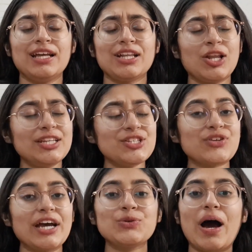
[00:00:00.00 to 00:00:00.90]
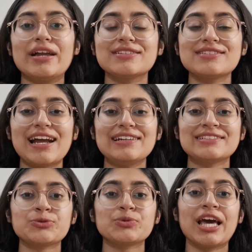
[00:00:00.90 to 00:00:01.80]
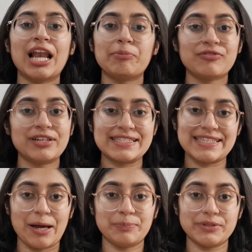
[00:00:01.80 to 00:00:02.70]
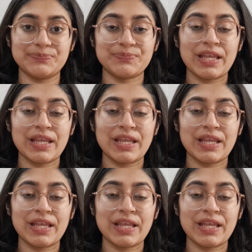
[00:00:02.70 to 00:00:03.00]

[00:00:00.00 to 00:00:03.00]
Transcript: Now, let us try to understand this with the help of an example.